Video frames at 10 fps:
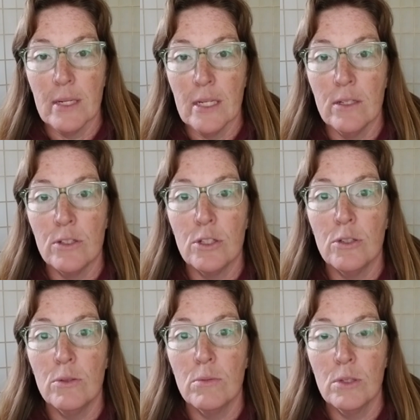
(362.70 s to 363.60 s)

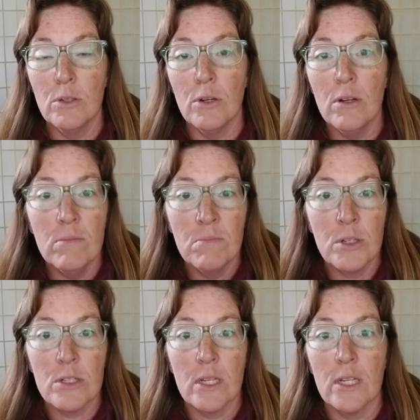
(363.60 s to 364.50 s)
into Google,
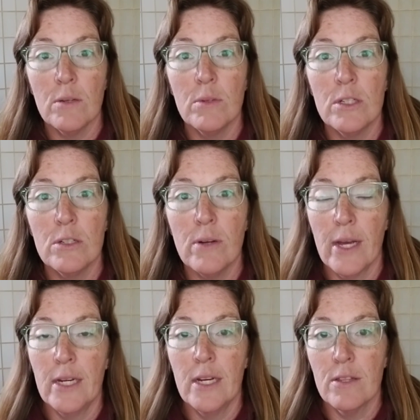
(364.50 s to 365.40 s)
just like you would do
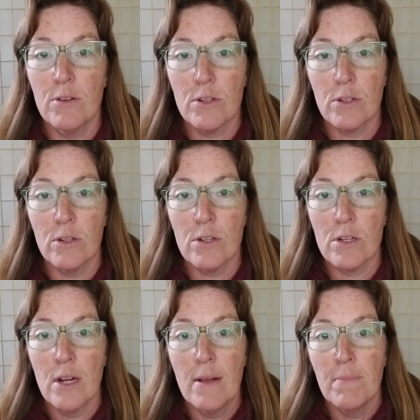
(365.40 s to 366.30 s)
any other
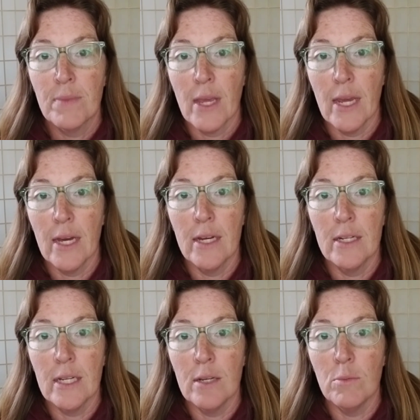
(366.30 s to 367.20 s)
search, and
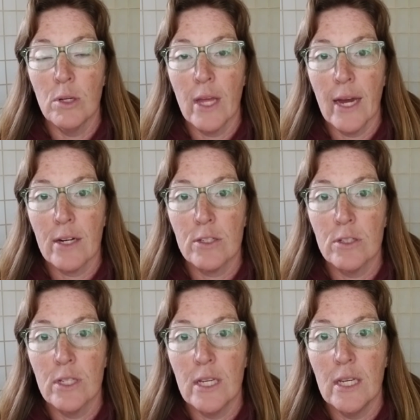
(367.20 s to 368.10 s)
it will
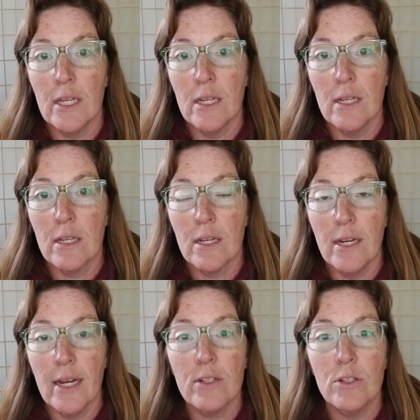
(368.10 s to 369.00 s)
actually
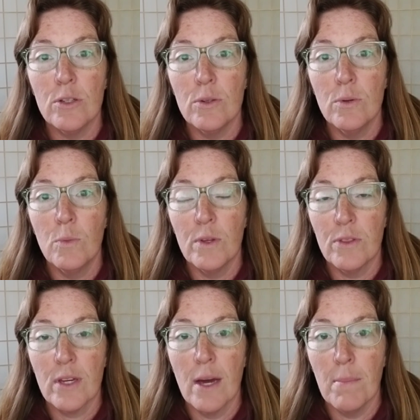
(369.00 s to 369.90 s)
connect you with
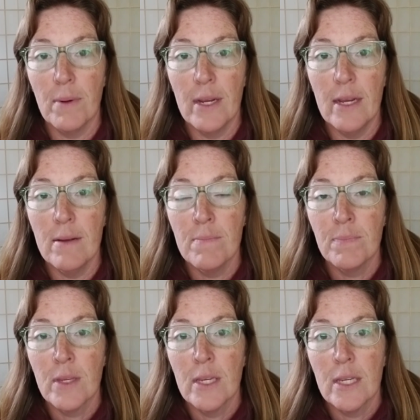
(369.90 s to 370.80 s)
the company,
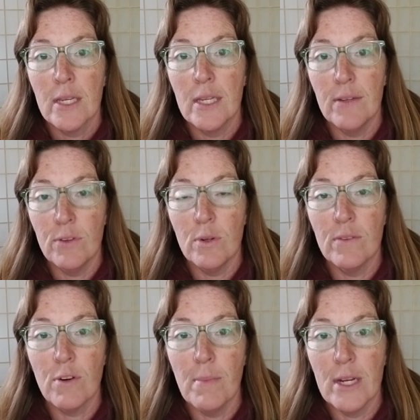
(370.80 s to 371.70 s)
give you
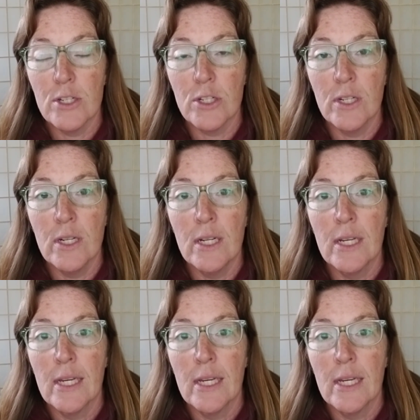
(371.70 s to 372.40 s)
information,